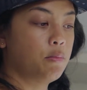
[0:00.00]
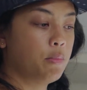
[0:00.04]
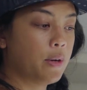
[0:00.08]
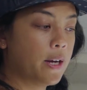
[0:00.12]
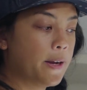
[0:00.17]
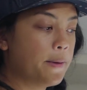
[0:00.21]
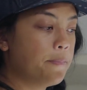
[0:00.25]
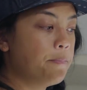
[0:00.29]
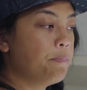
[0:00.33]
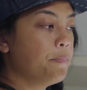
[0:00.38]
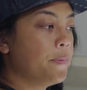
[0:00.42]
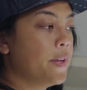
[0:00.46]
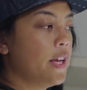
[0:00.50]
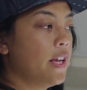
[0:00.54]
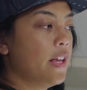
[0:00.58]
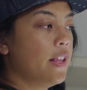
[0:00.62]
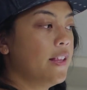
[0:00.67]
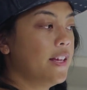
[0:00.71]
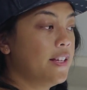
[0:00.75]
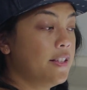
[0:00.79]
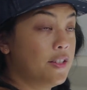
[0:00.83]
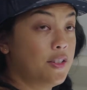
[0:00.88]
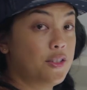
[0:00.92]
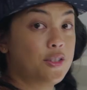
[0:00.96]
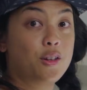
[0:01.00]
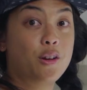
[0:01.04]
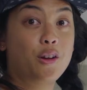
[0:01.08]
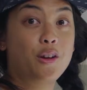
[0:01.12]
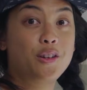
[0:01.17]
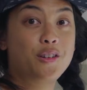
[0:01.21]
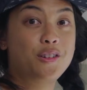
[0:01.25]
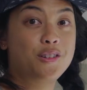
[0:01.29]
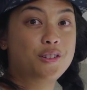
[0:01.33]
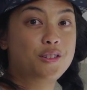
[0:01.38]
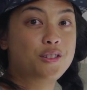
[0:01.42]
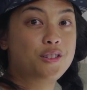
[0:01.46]
But this is
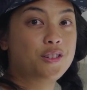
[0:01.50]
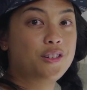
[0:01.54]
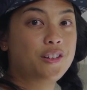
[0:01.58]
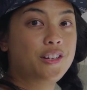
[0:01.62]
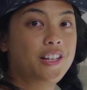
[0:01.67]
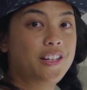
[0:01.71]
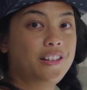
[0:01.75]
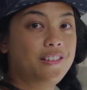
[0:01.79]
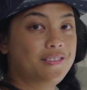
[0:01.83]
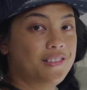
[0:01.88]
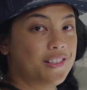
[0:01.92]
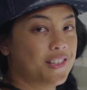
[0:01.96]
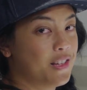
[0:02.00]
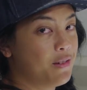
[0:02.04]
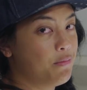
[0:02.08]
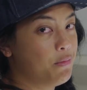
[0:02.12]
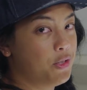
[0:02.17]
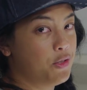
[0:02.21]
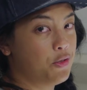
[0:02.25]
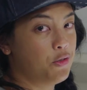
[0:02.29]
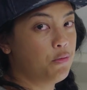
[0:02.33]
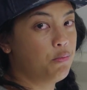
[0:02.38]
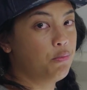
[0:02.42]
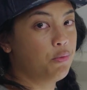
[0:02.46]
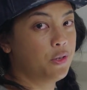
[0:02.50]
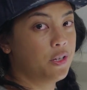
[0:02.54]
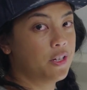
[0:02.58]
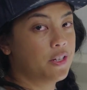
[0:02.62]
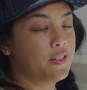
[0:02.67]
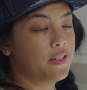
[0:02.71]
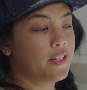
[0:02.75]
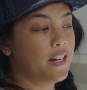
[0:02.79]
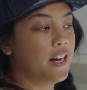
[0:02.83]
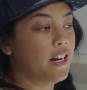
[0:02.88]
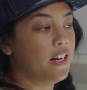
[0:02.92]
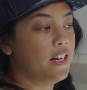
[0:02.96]
all your journey. It's going to be super
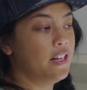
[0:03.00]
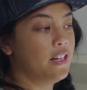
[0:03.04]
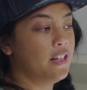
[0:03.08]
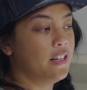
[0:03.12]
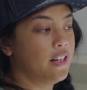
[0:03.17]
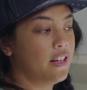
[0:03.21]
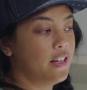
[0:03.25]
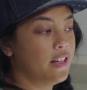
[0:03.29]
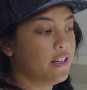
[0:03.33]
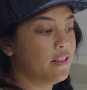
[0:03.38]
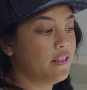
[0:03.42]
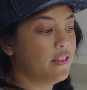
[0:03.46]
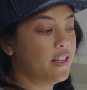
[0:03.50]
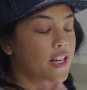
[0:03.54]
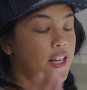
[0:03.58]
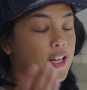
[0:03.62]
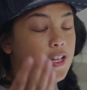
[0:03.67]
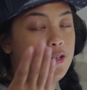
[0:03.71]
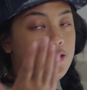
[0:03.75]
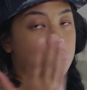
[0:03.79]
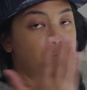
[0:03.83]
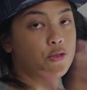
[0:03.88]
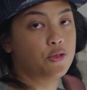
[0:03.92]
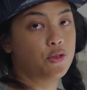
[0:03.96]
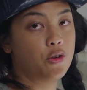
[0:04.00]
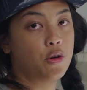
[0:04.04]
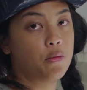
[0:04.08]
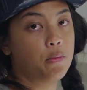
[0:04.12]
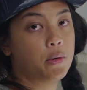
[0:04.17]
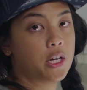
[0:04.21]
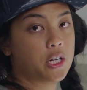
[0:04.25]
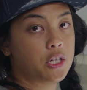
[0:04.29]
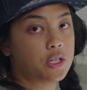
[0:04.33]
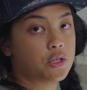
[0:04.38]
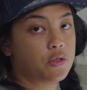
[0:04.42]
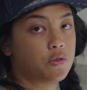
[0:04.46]
exciting, and thank you so
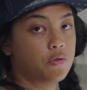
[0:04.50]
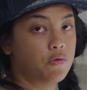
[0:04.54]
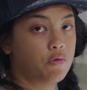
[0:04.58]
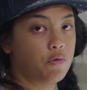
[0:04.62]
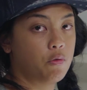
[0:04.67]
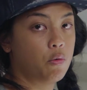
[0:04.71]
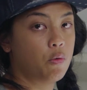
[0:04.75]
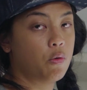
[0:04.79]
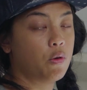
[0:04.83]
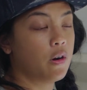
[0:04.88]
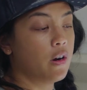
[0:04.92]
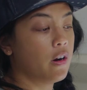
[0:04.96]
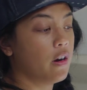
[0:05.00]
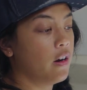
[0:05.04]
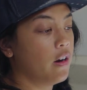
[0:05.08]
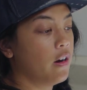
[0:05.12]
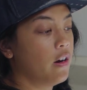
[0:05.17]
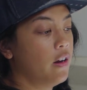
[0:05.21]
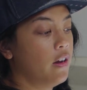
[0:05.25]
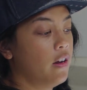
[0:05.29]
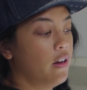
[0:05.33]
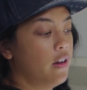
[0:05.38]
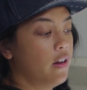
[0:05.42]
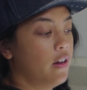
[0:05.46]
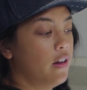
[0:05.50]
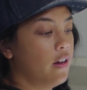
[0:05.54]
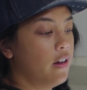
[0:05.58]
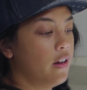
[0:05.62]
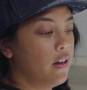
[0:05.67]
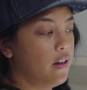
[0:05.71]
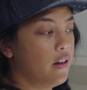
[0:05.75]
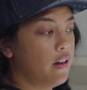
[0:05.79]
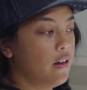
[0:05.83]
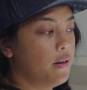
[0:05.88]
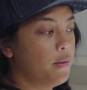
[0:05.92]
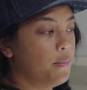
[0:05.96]
much for
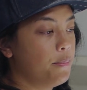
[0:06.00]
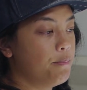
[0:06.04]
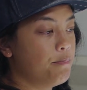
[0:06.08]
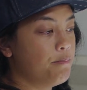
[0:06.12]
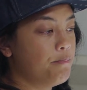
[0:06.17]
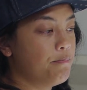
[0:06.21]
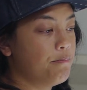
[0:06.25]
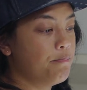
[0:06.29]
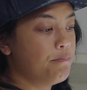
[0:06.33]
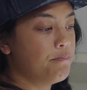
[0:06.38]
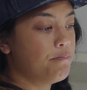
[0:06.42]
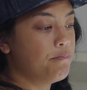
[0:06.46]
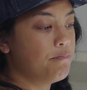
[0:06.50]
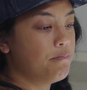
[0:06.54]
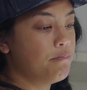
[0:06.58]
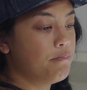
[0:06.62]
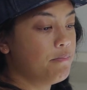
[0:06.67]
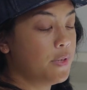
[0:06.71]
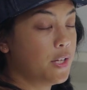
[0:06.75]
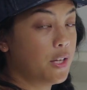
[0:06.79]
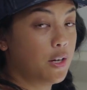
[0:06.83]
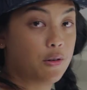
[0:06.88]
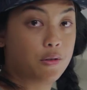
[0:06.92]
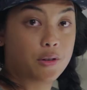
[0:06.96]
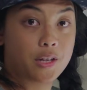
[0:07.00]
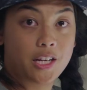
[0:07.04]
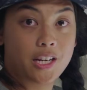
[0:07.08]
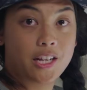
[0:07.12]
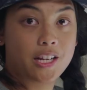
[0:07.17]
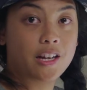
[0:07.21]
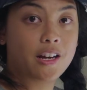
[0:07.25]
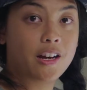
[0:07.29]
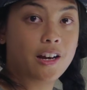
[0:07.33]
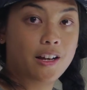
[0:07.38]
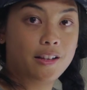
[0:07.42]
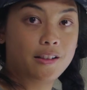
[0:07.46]

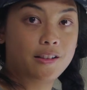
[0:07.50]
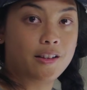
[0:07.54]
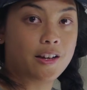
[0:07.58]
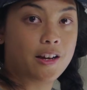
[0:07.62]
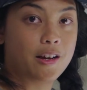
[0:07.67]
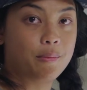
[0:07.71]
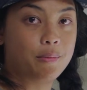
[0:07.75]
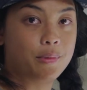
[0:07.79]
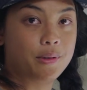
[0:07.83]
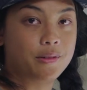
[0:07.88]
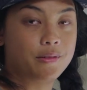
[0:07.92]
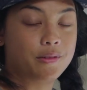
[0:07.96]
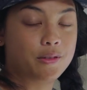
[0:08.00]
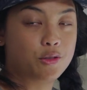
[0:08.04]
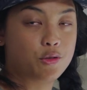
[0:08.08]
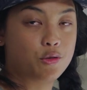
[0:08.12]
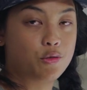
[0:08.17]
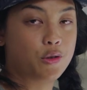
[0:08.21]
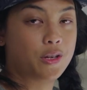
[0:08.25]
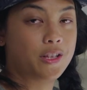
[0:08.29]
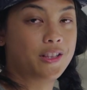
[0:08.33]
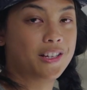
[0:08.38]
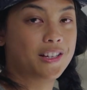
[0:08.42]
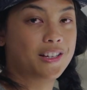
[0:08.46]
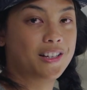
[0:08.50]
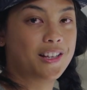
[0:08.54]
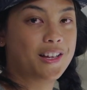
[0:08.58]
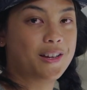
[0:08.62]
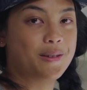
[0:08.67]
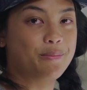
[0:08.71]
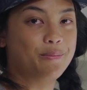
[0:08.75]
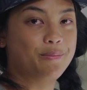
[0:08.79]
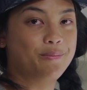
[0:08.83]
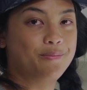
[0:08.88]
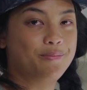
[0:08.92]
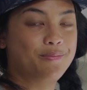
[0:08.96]
getting a Hottop and joining the
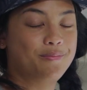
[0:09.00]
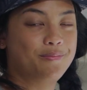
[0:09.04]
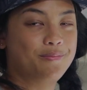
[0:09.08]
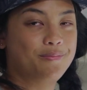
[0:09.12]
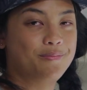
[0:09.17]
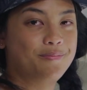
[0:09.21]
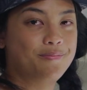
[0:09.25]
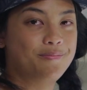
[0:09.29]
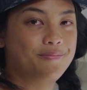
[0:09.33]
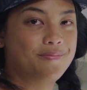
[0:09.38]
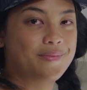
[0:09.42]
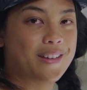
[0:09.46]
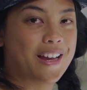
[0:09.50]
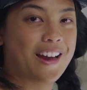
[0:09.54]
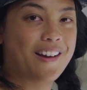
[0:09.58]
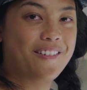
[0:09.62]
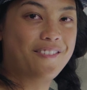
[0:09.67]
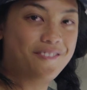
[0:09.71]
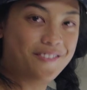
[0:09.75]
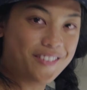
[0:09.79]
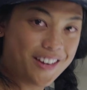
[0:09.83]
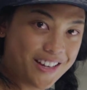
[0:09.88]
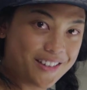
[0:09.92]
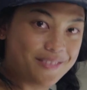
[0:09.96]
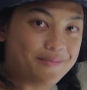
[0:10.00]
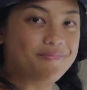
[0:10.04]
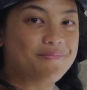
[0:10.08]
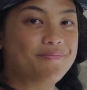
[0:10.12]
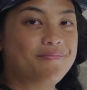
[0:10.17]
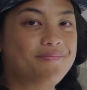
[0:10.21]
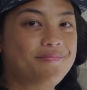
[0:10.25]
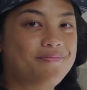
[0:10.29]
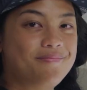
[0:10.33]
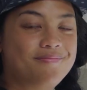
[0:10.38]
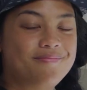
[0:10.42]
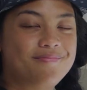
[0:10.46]
club. Have
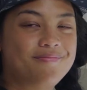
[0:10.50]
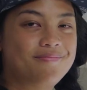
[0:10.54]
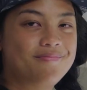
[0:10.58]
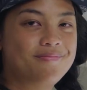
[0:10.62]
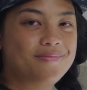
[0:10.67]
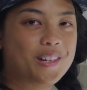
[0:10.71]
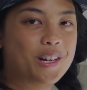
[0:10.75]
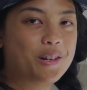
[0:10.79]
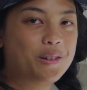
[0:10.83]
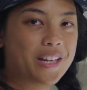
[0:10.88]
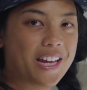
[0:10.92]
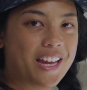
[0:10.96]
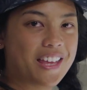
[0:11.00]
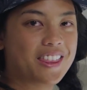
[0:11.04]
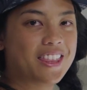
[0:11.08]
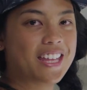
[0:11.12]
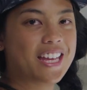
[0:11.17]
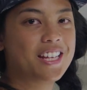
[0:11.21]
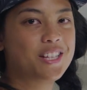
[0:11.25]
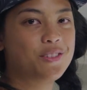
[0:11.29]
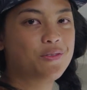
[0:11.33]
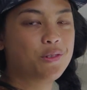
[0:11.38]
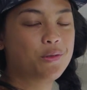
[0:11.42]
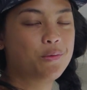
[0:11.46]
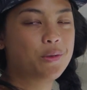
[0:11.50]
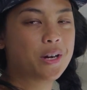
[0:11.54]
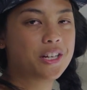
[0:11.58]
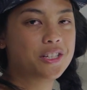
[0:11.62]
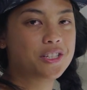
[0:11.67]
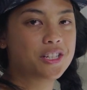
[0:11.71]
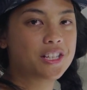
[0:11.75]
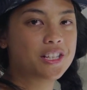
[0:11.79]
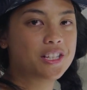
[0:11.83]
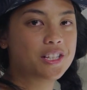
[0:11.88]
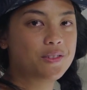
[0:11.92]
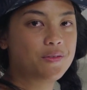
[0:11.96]
fun. Okay, thanks for
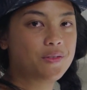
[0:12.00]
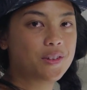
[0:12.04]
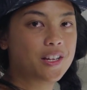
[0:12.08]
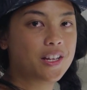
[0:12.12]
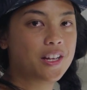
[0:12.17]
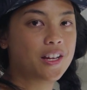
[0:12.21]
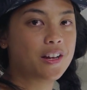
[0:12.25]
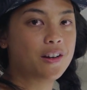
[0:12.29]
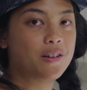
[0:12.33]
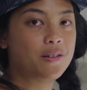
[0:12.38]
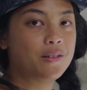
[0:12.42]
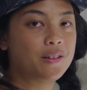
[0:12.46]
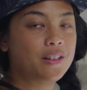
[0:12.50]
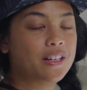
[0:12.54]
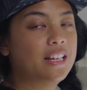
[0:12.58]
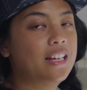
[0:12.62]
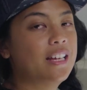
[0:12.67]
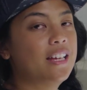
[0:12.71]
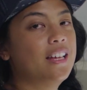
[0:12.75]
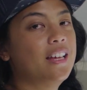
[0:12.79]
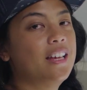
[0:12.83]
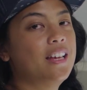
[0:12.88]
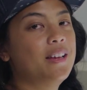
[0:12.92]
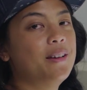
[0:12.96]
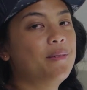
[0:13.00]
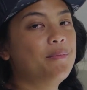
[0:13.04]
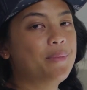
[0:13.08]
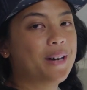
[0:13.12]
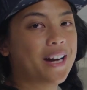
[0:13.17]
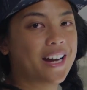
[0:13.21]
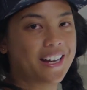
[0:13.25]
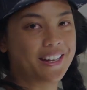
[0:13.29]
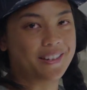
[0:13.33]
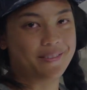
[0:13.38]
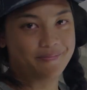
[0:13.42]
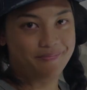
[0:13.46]
watching this video.
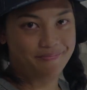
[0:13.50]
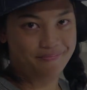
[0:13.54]
Bye.